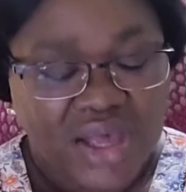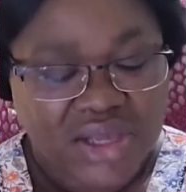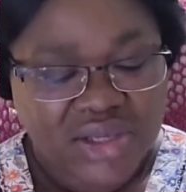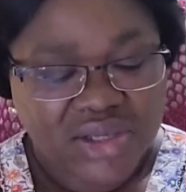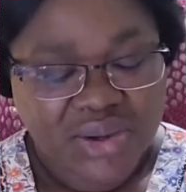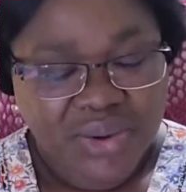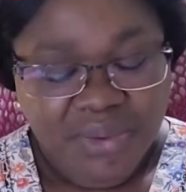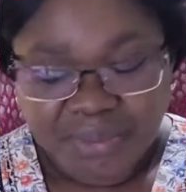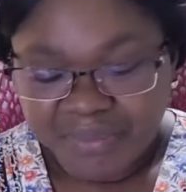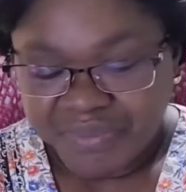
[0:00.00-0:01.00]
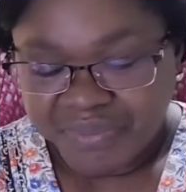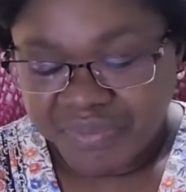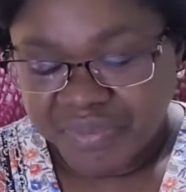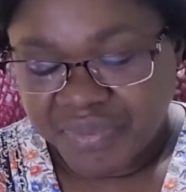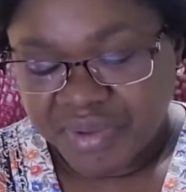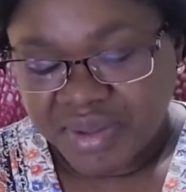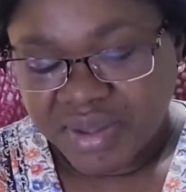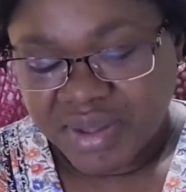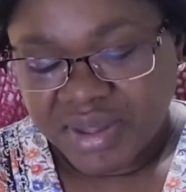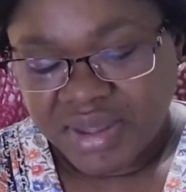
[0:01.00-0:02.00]
So
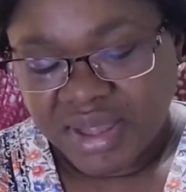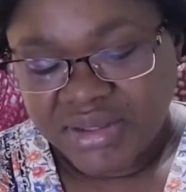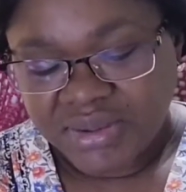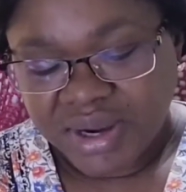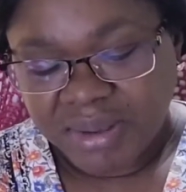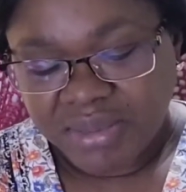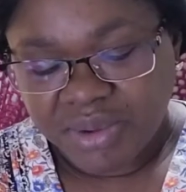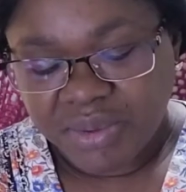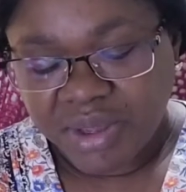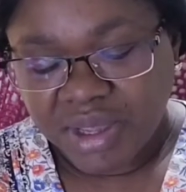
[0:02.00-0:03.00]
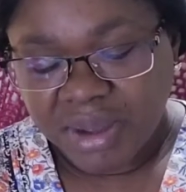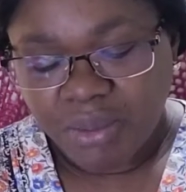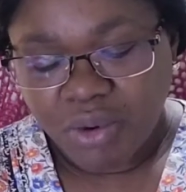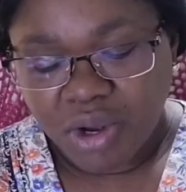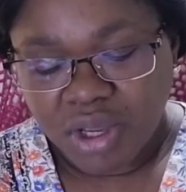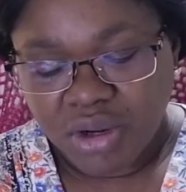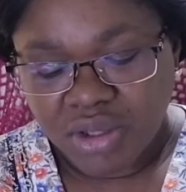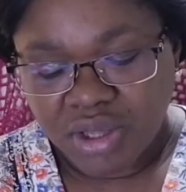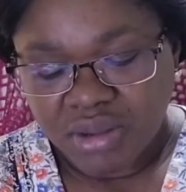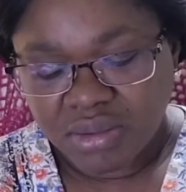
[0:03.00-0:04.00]
that's what I'm doing. I'm working on
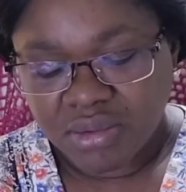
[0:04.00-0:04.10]
that.